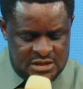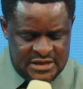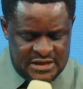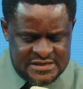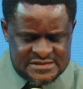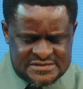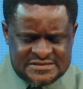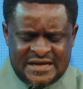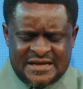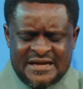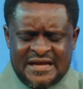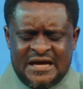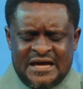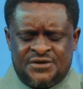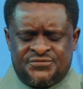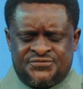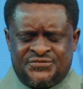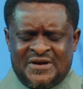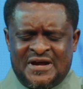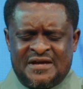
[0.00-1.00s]
Internal
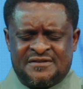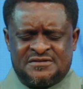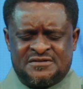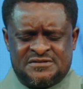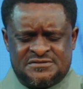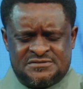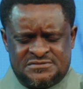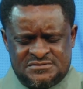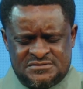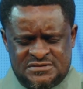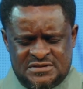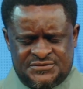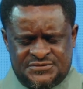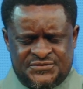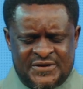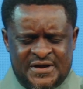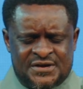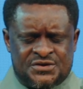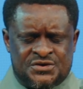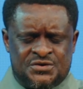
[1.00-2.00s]
Father,
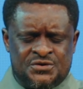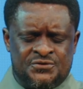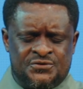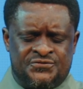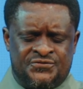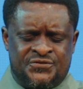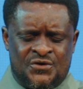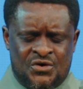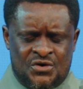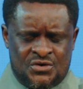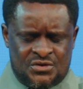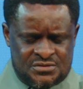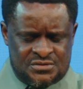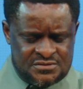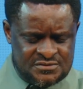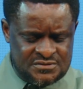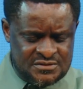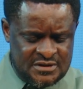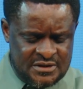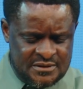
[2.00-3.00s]
thank you for
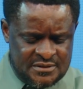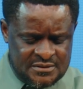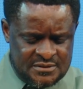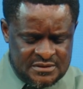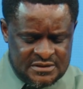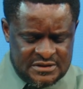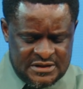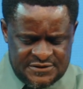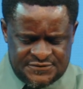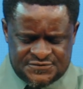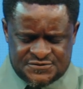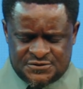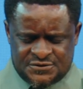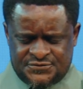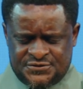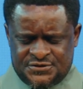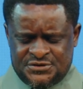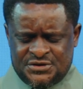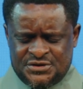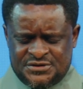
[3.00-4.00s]
the gift of
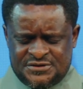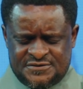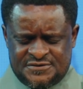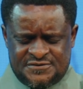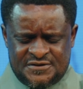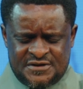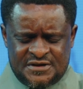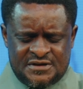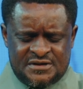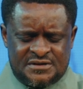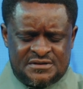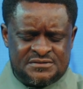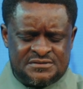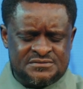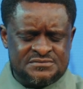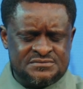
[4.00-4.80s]
another day.